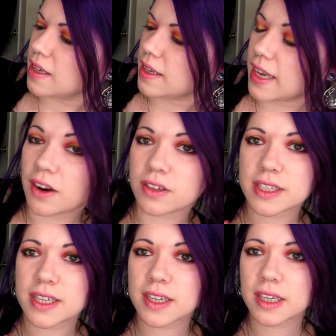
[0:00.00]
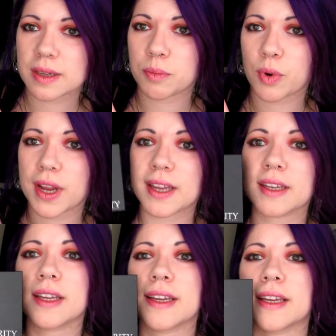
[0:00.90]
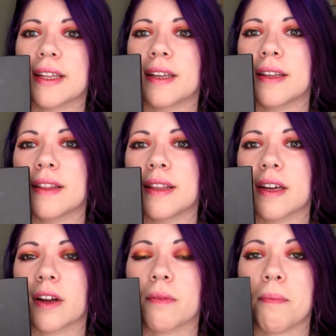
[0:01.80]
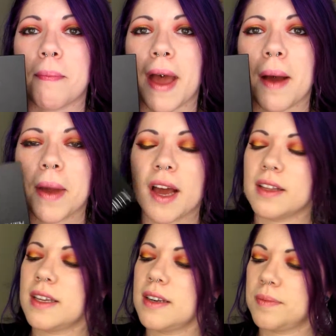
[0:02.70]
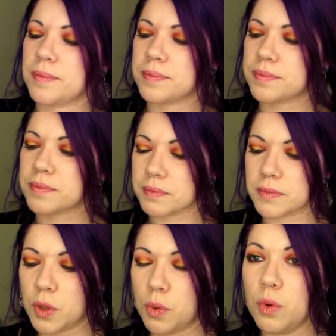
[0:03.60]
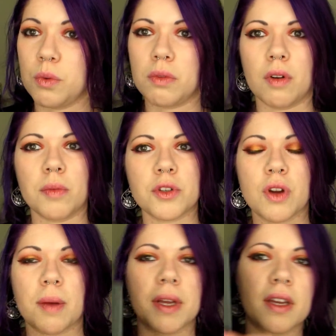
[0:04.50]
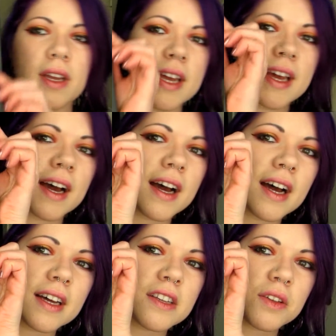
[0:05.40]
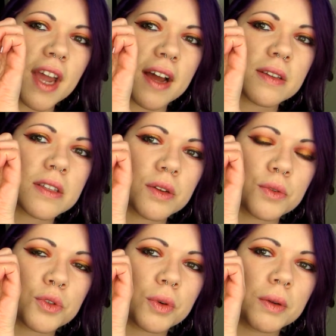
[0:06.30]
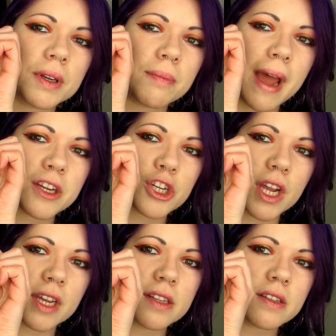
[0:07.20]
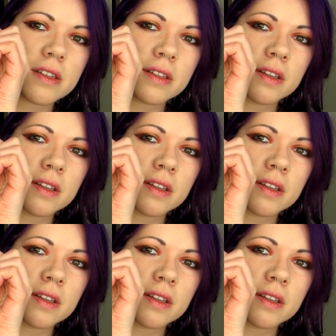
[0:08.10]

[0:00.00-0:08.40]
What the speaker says: Karity brand in their matte palette. Ooh, almost dropped it. So 21 matte shades.